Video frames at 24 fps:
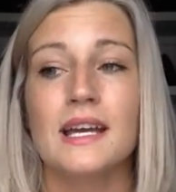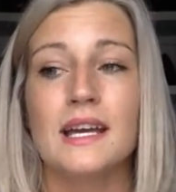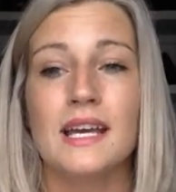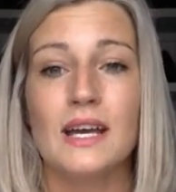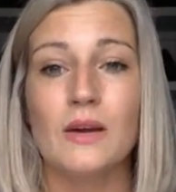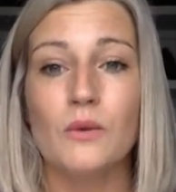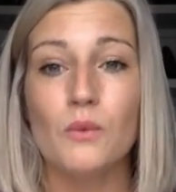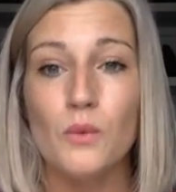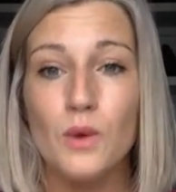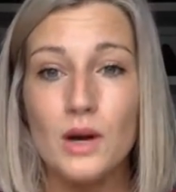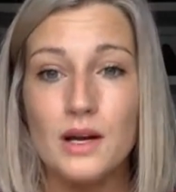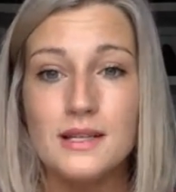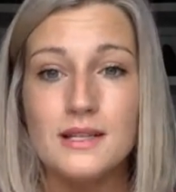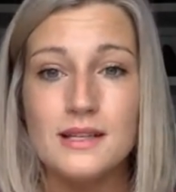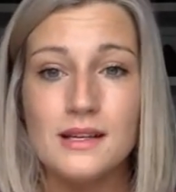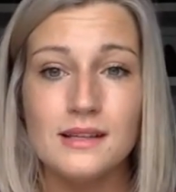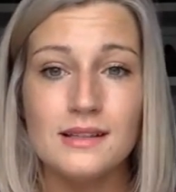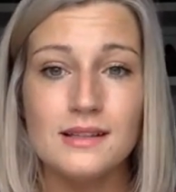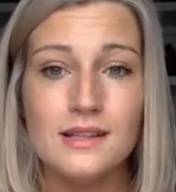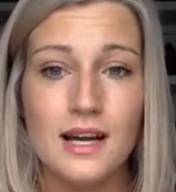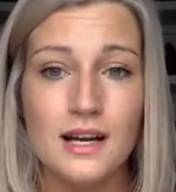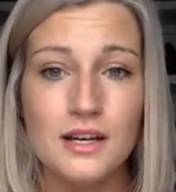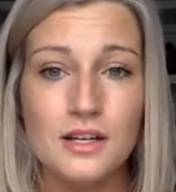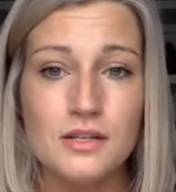it was a
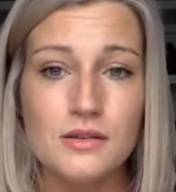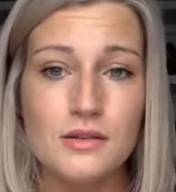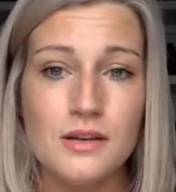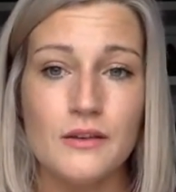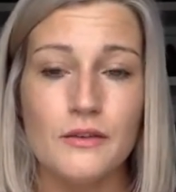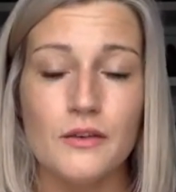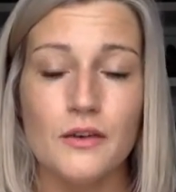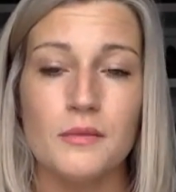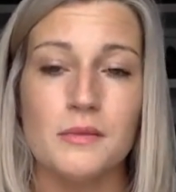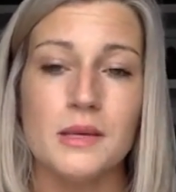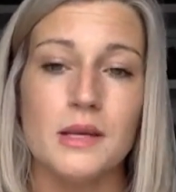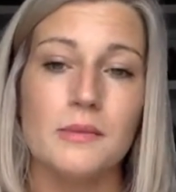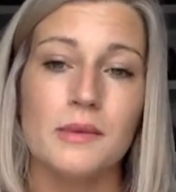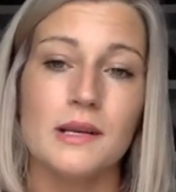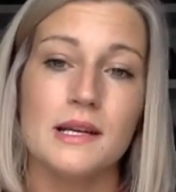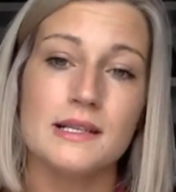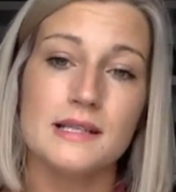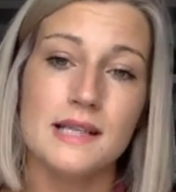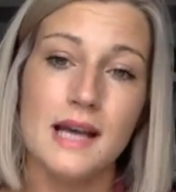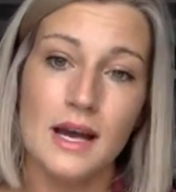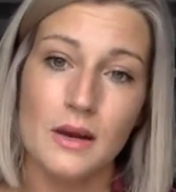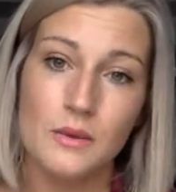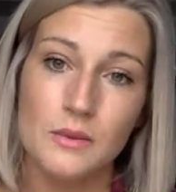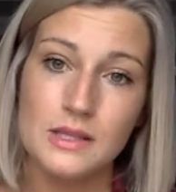luxury for me,
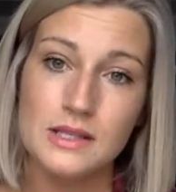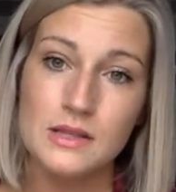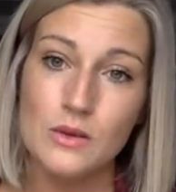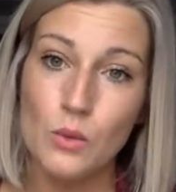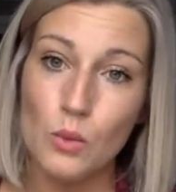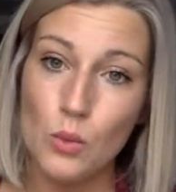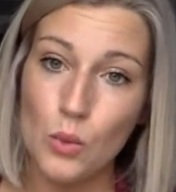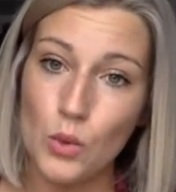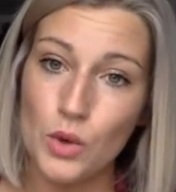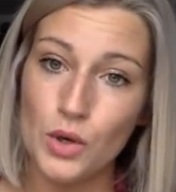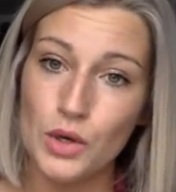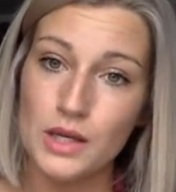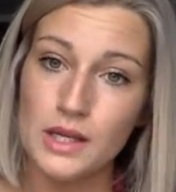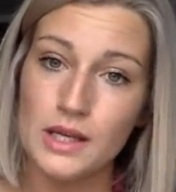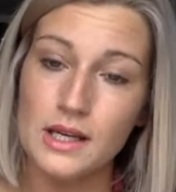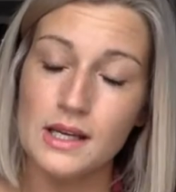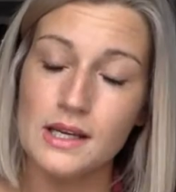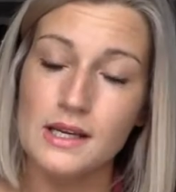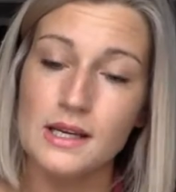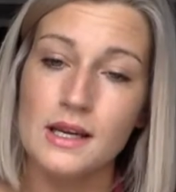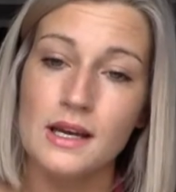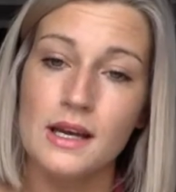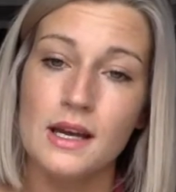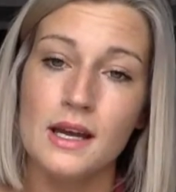because I was a
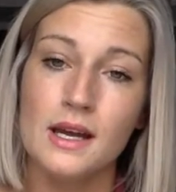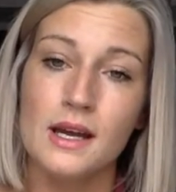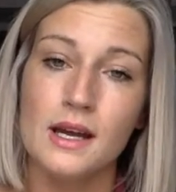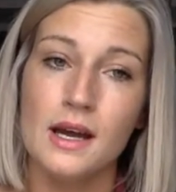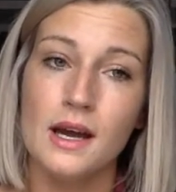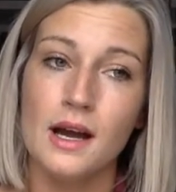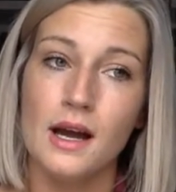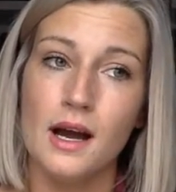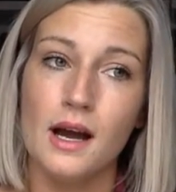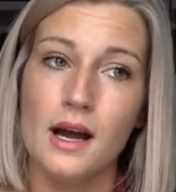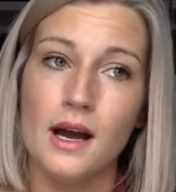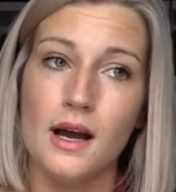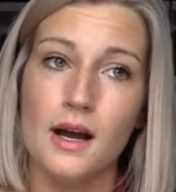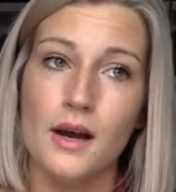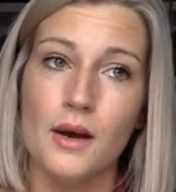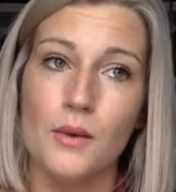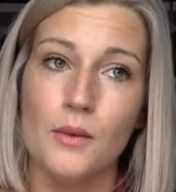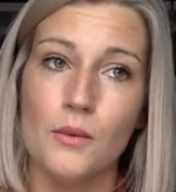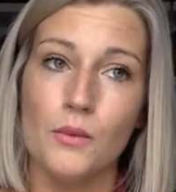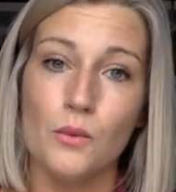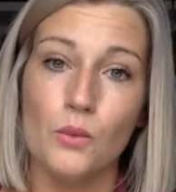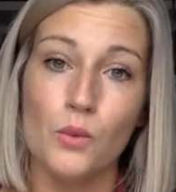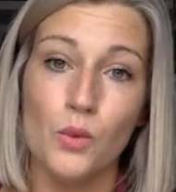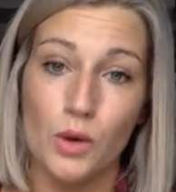working
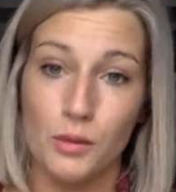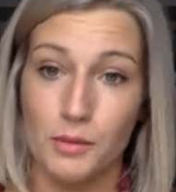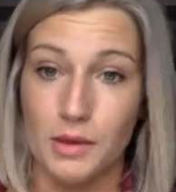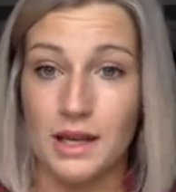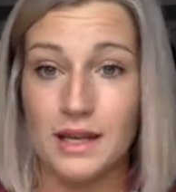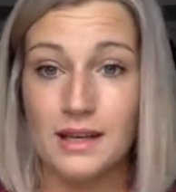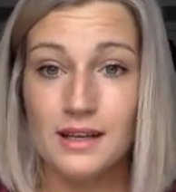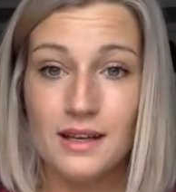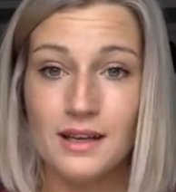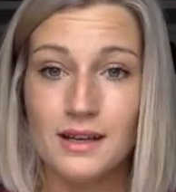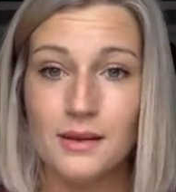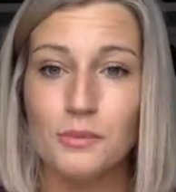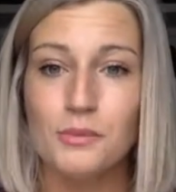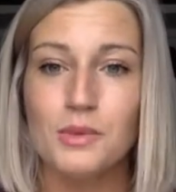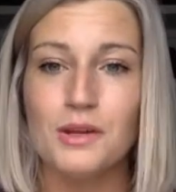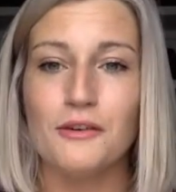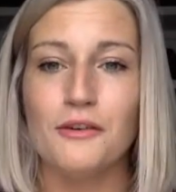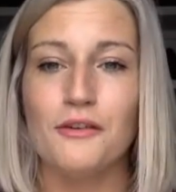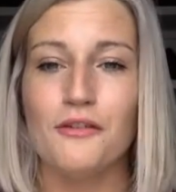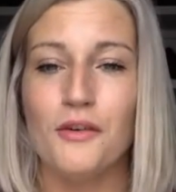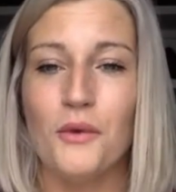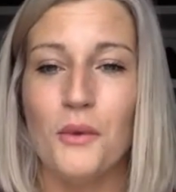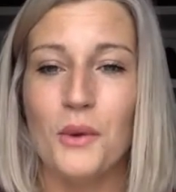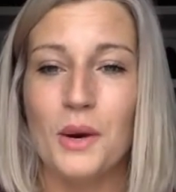woman
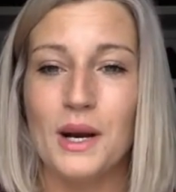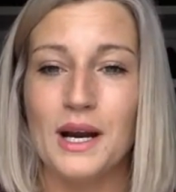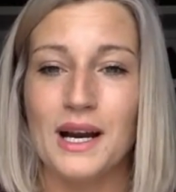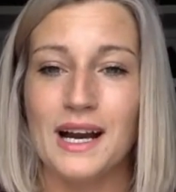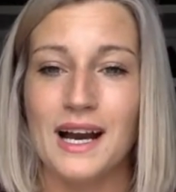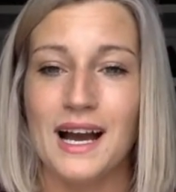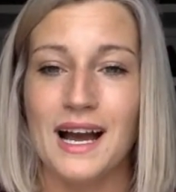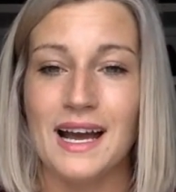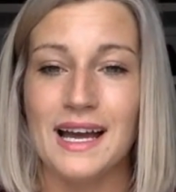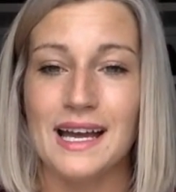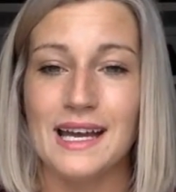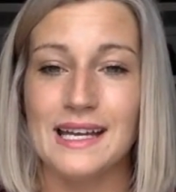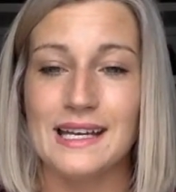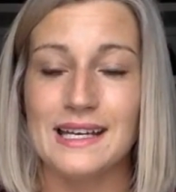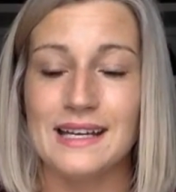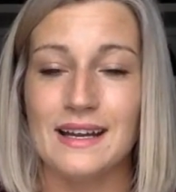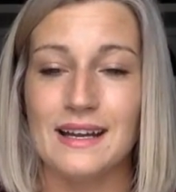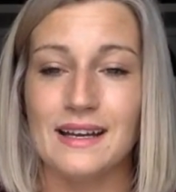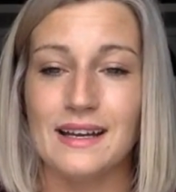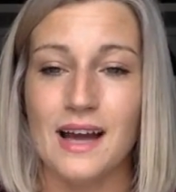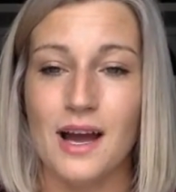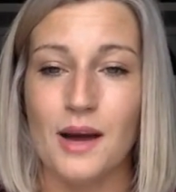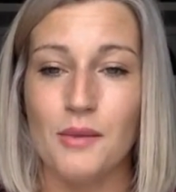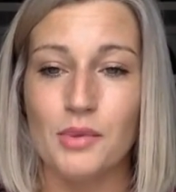before I
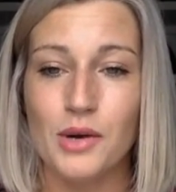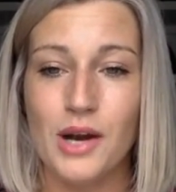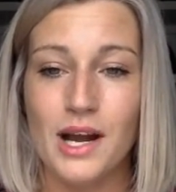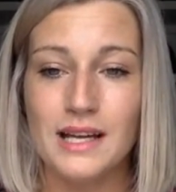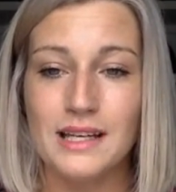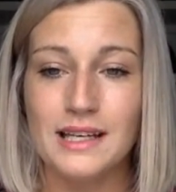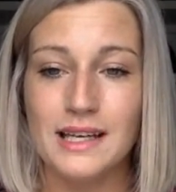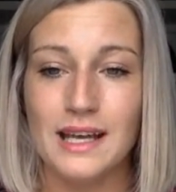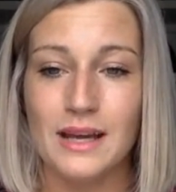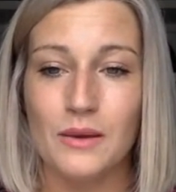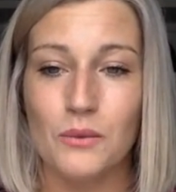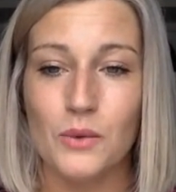got pregnant.